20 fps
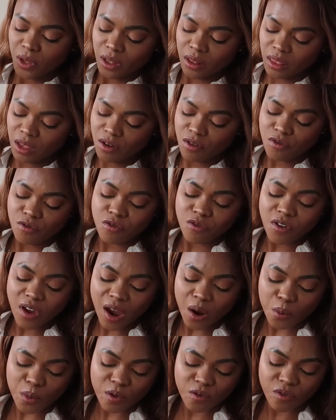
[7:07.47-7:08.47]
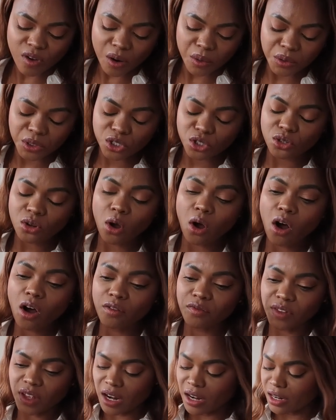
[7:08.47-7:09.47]
They're very, very
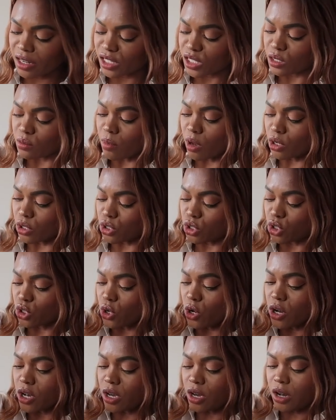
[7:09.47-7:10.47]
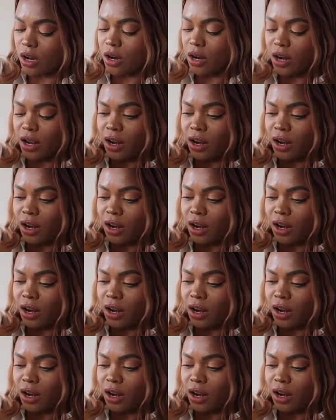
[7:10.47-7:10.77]
soft and they smell so good.